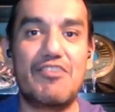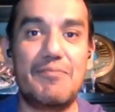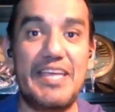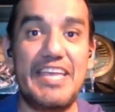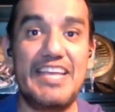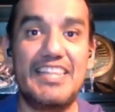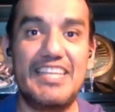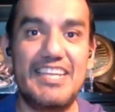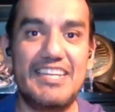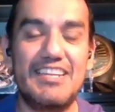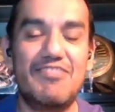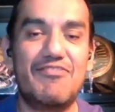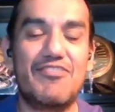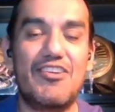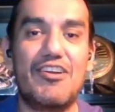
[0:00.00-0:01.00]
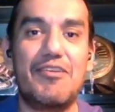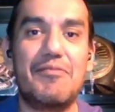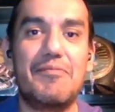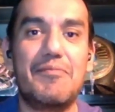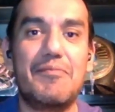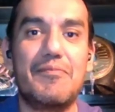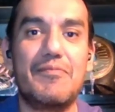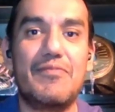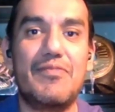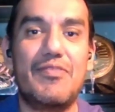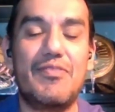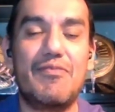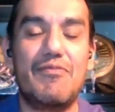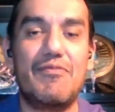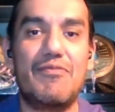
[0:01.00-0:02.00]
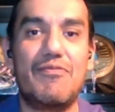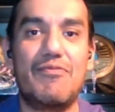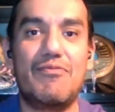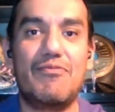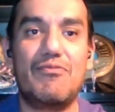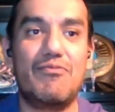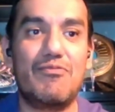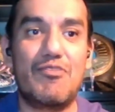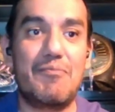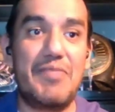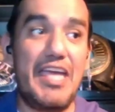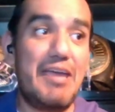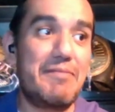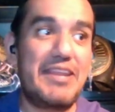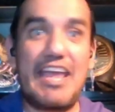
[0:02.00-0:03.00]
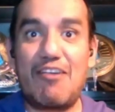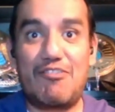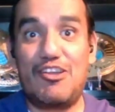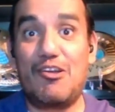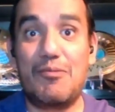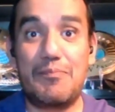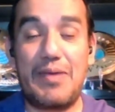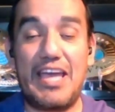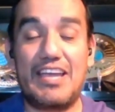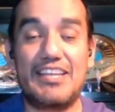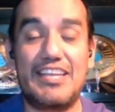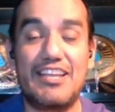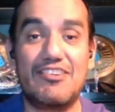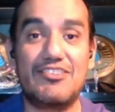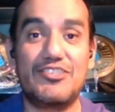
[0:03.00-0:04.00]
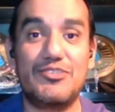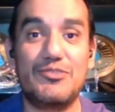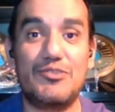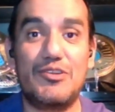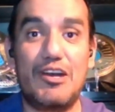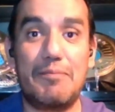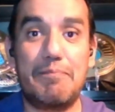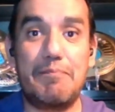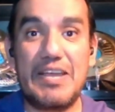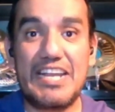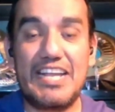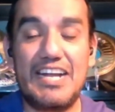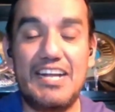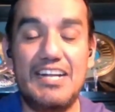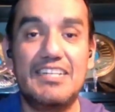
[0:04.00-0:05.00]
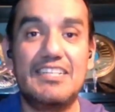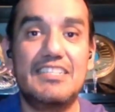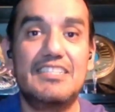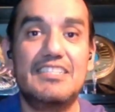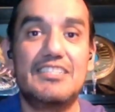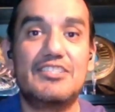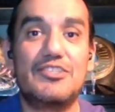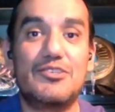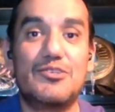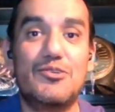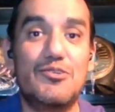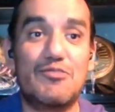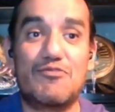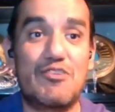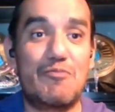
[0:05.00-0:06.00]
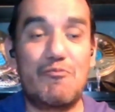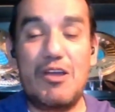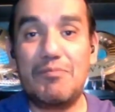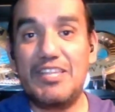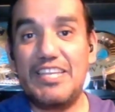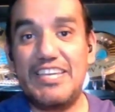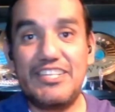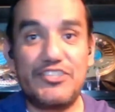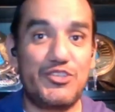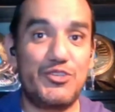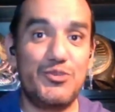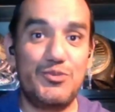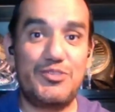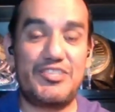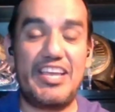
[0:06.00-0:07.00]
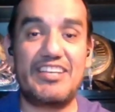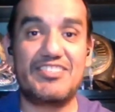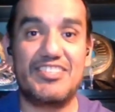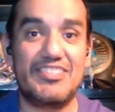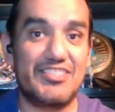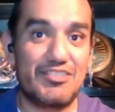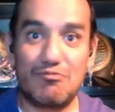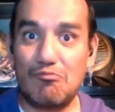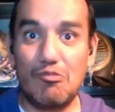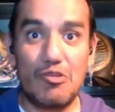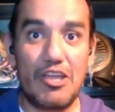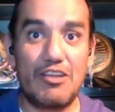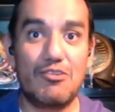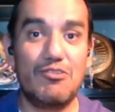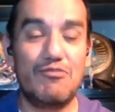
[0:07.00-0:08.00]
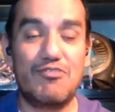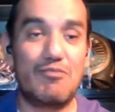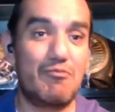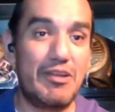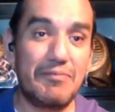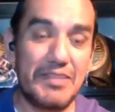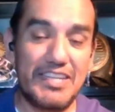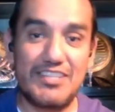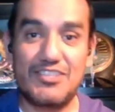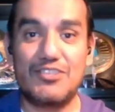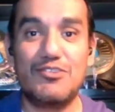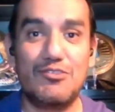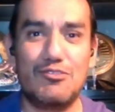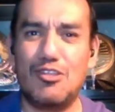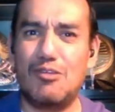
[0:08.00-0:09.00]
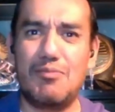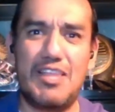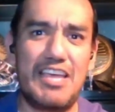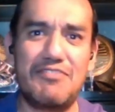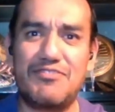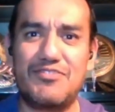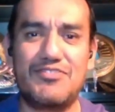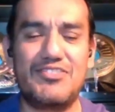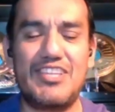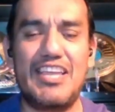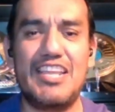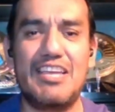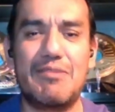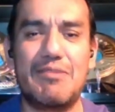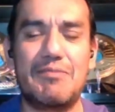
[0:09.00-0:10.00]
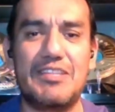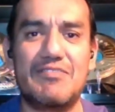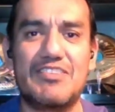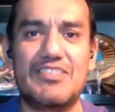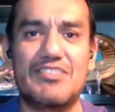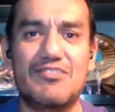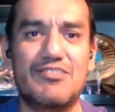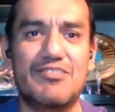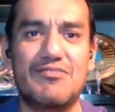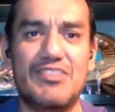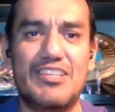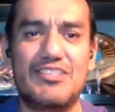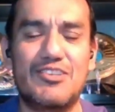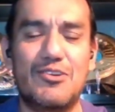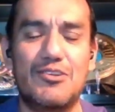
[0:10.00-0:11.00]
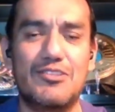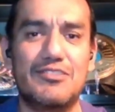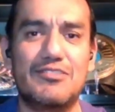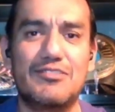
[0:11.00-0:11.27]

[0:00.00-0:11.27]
England, from them, and now they're going back here to America. So cool. From Wembley to Texas. Okay, cool. From Wembley to Globe Life Stadium, I believe it's called.